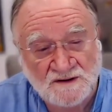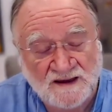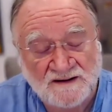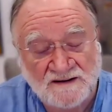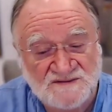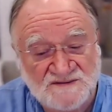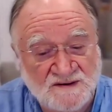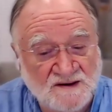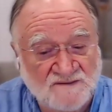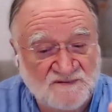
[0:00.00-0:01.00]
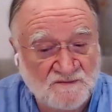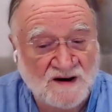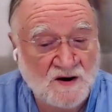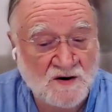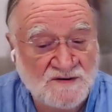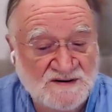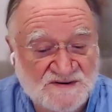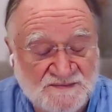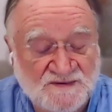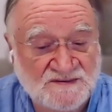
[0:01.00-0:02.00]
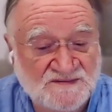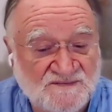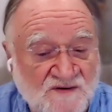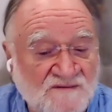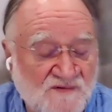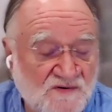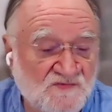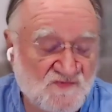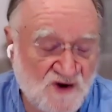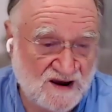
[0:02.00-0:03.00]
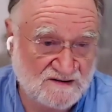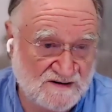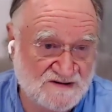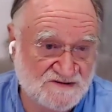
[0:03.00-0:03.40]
and is from my own experience very, very rare,